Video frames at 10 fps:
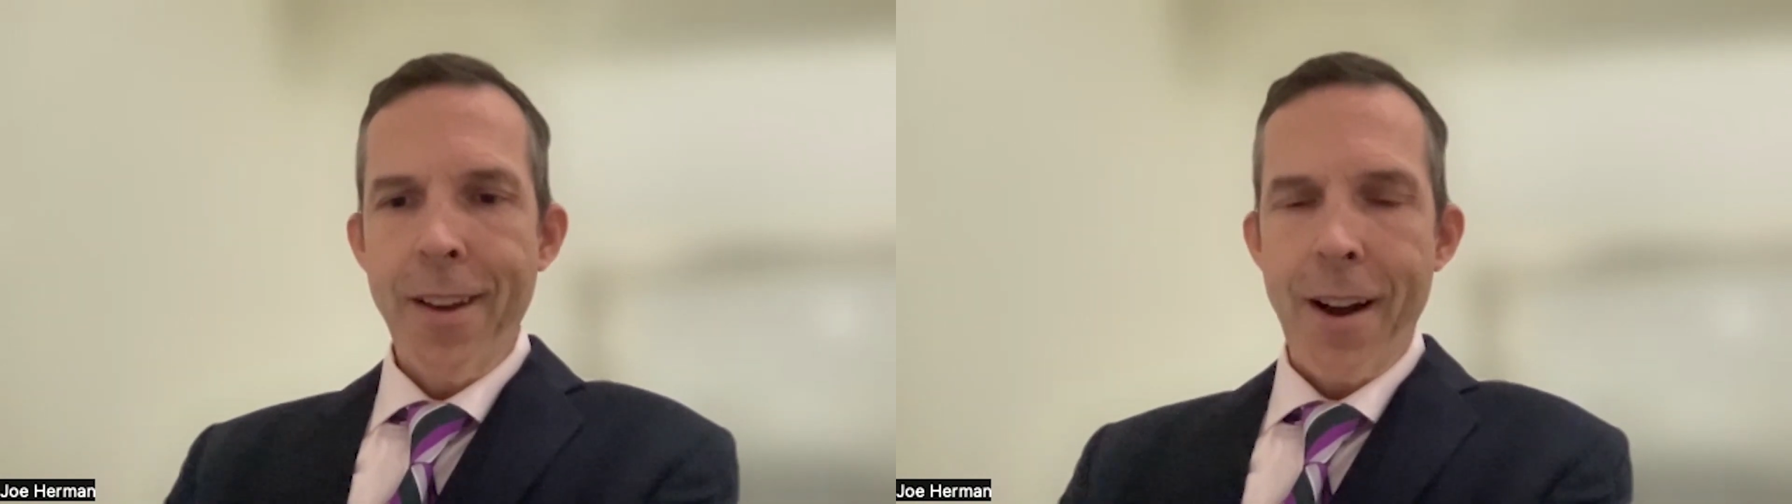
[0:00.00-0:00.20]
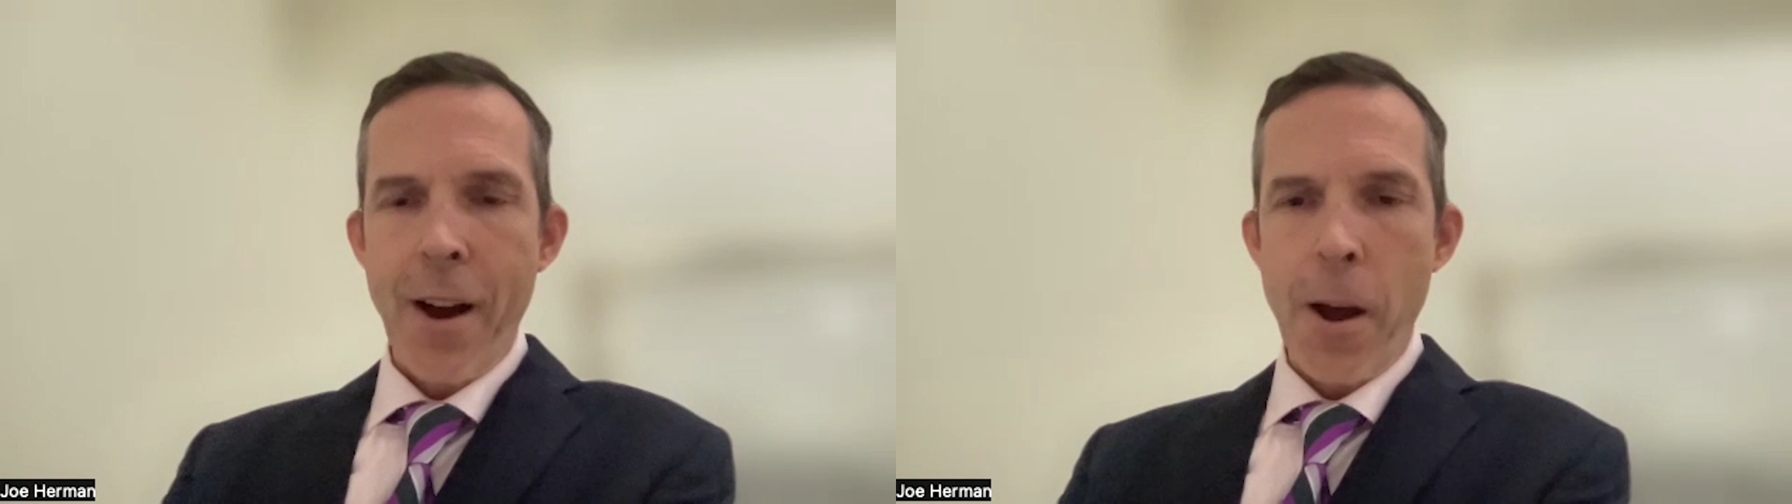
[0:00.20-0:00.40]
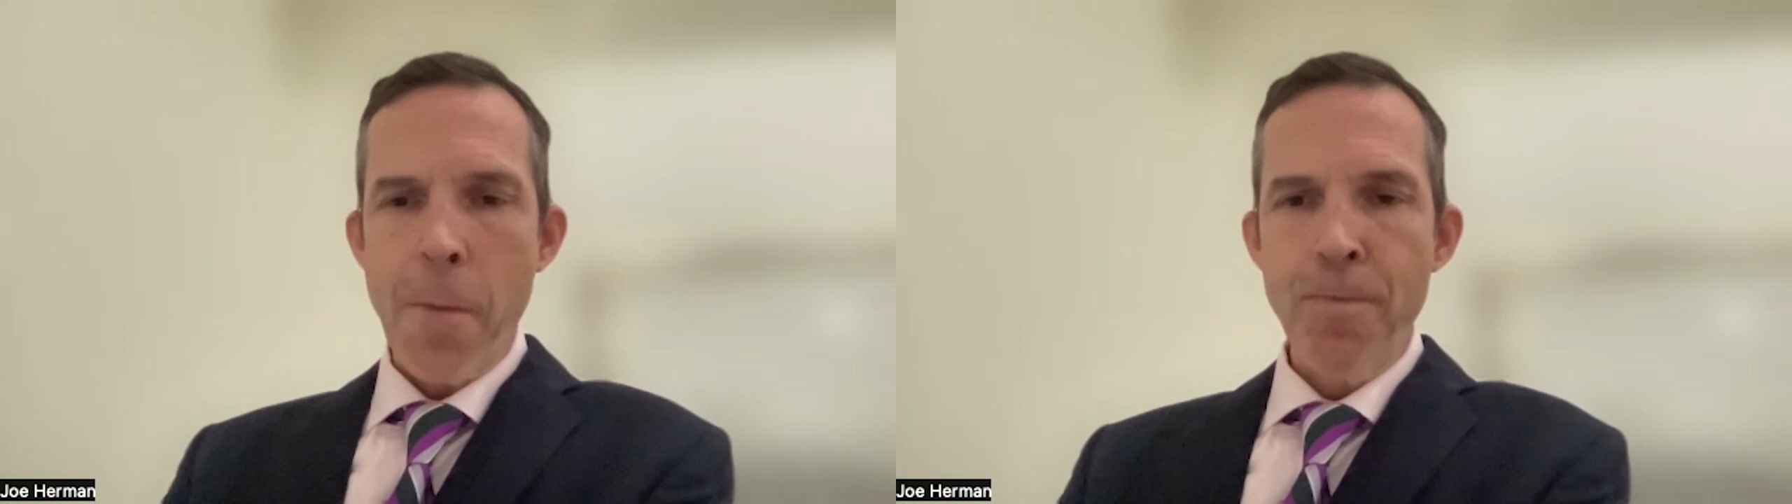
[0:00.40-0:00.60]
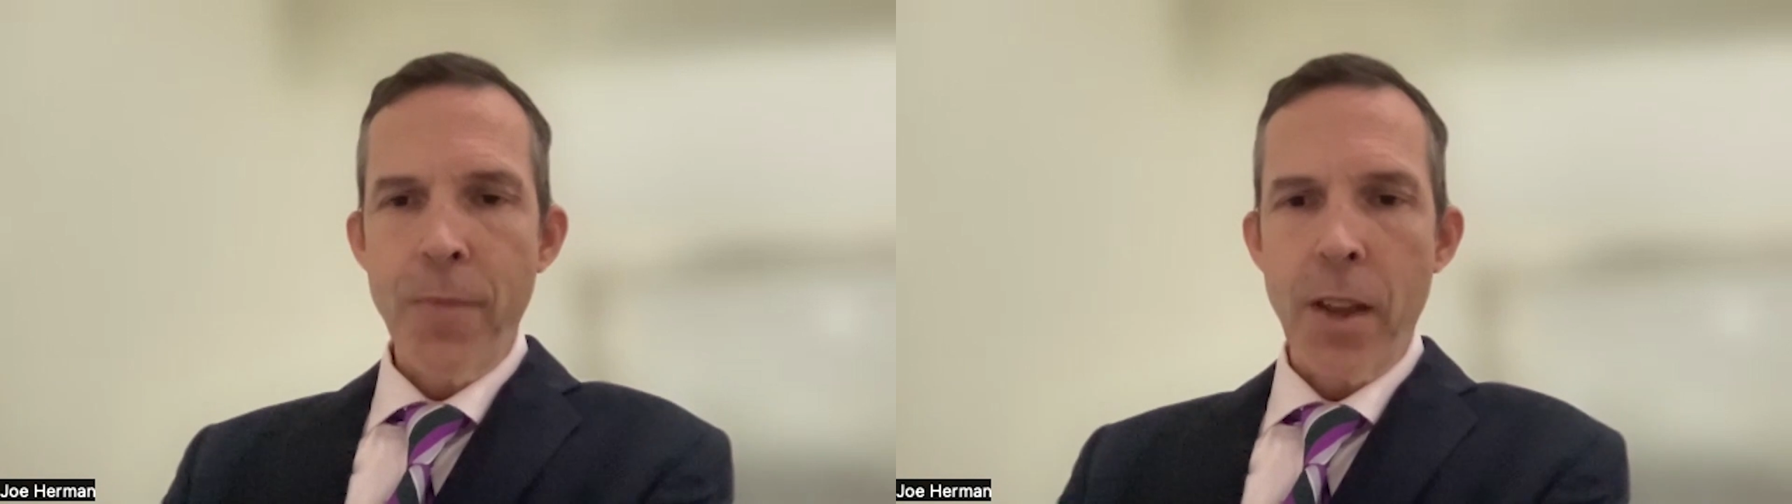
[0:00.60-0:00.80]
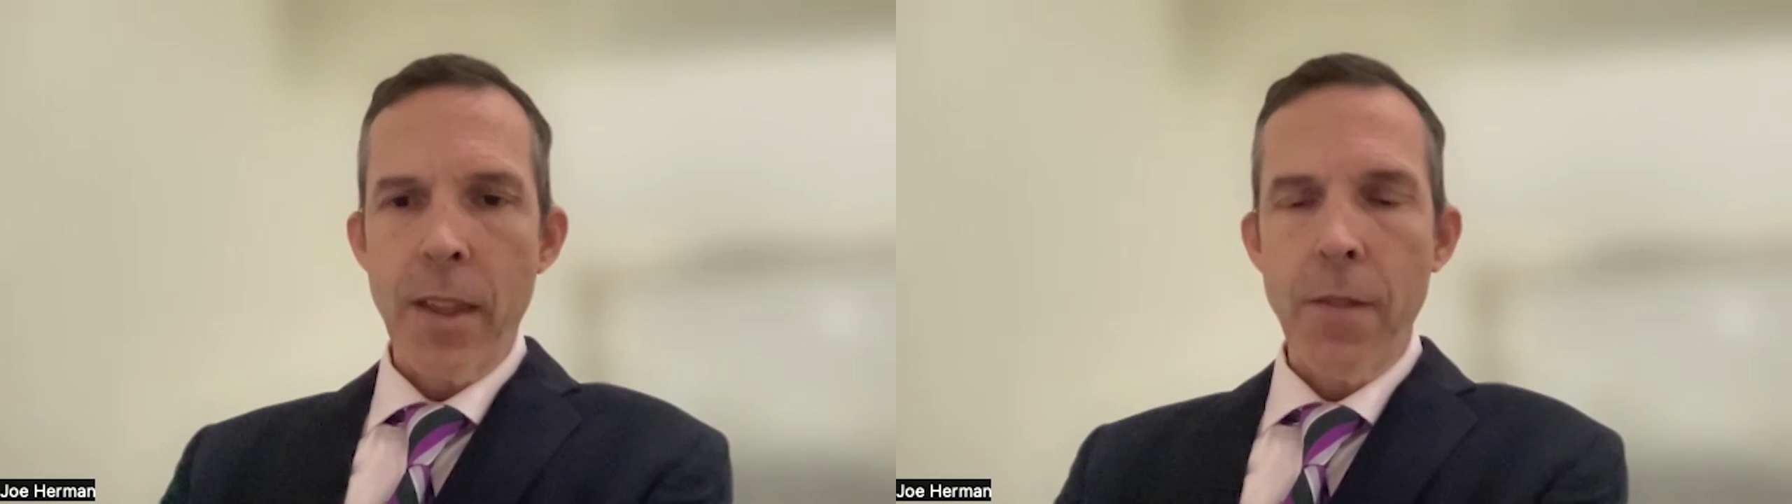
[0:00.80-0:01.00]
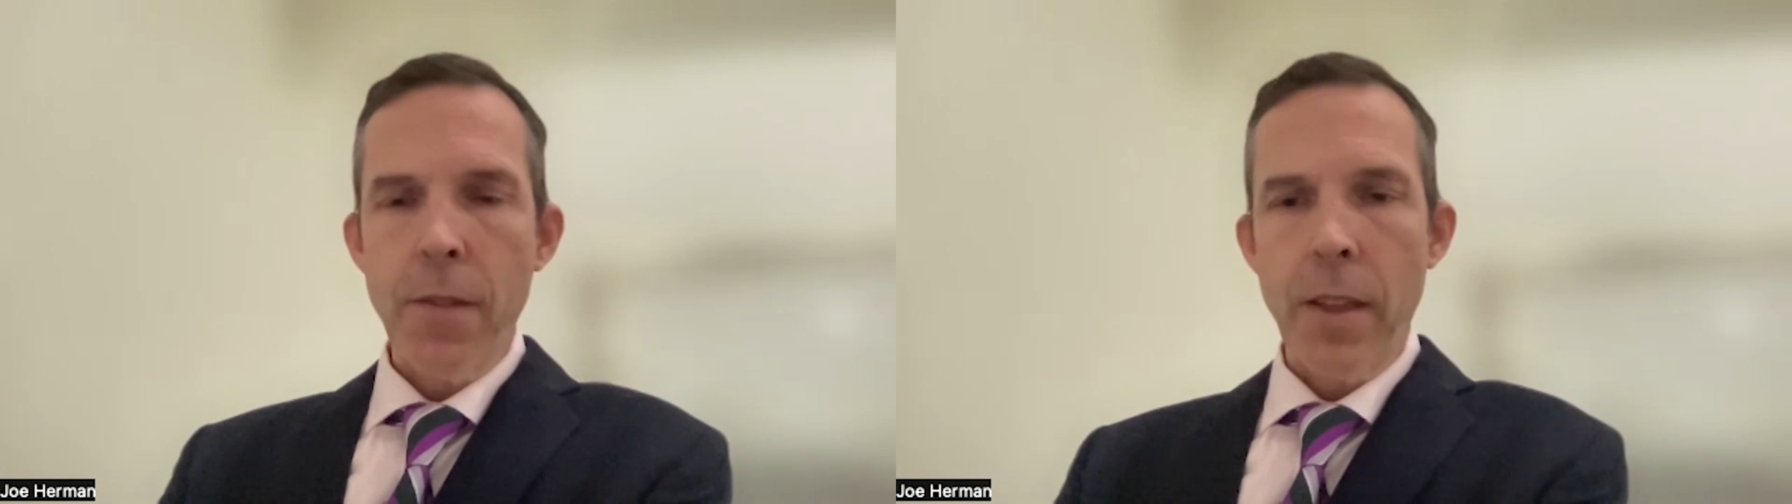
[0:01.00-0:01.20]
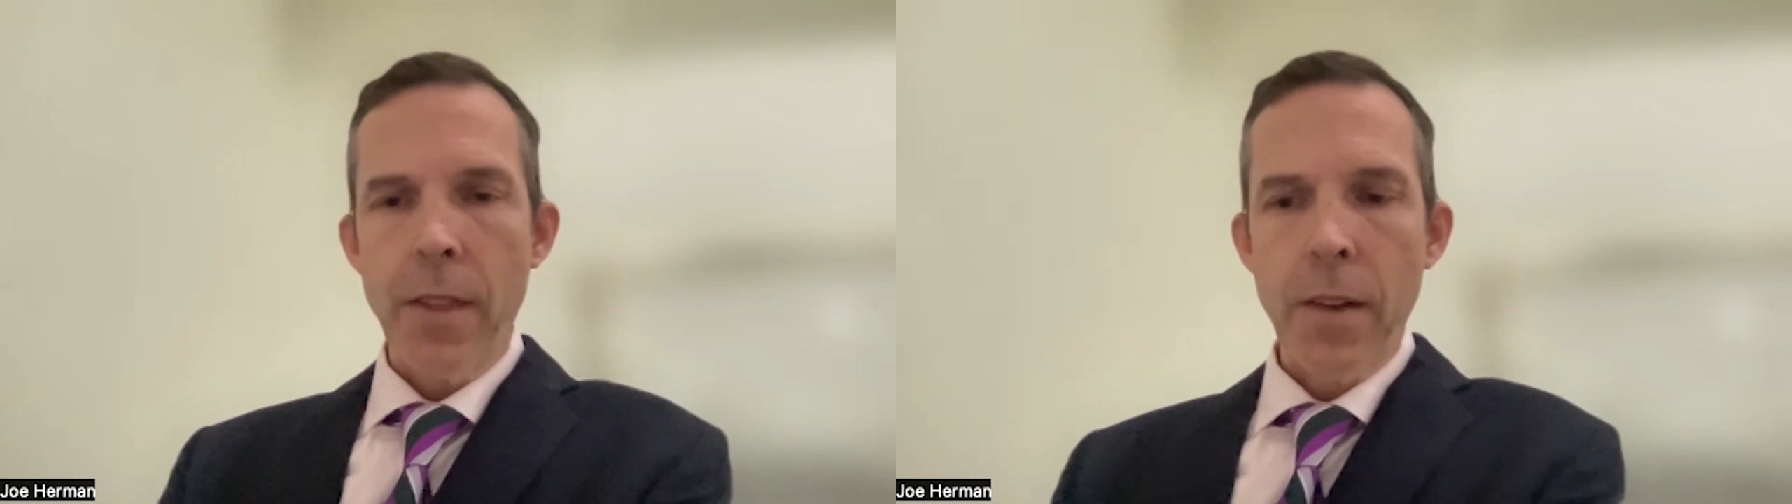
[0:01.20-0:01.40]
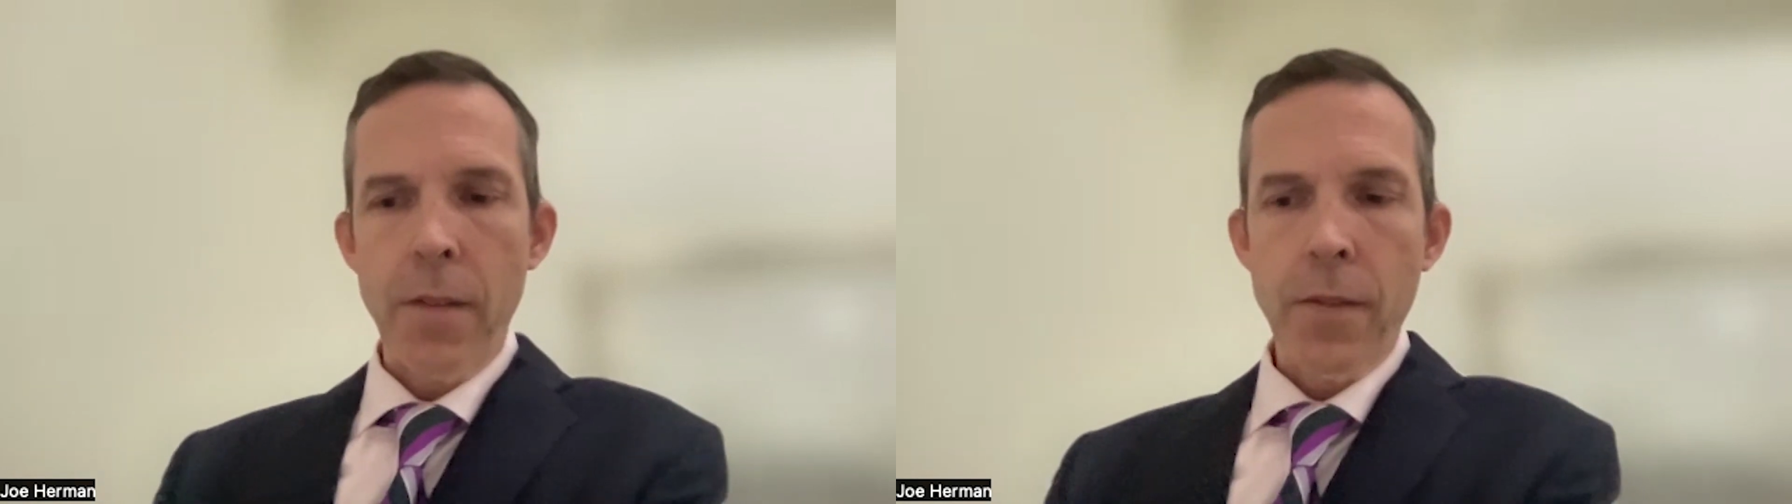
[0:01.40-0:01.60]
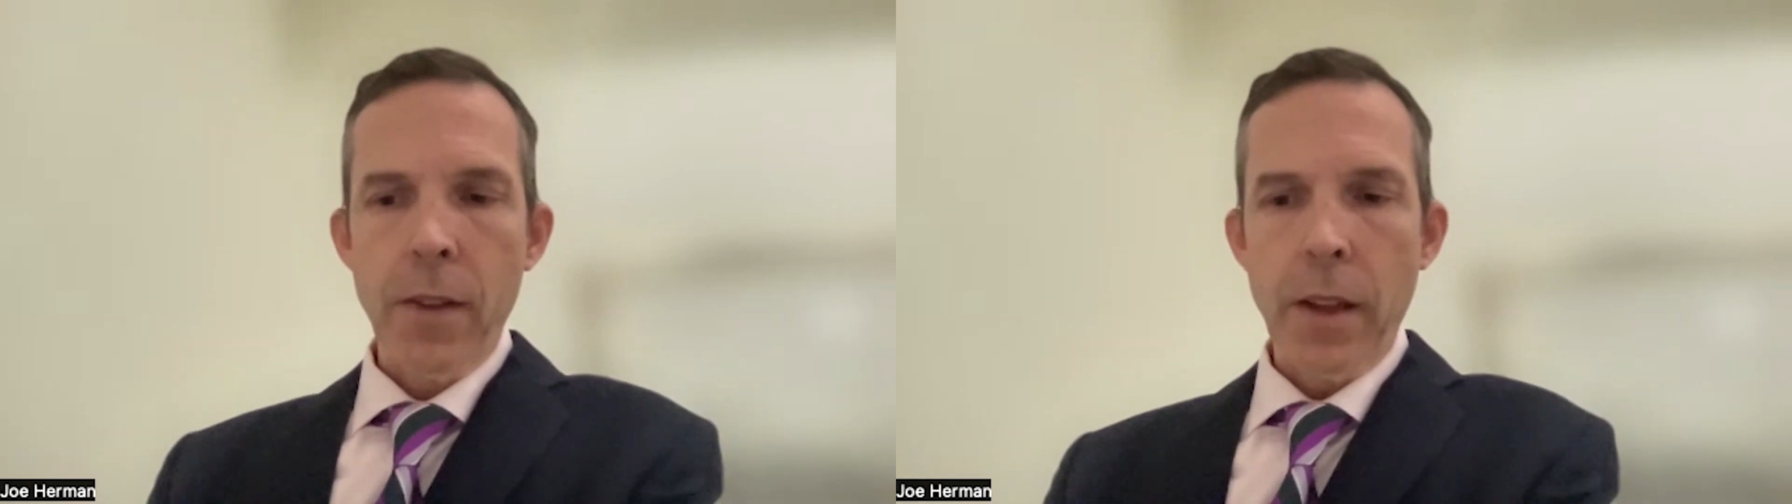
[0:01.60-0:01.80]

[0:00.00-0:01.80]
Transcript: And then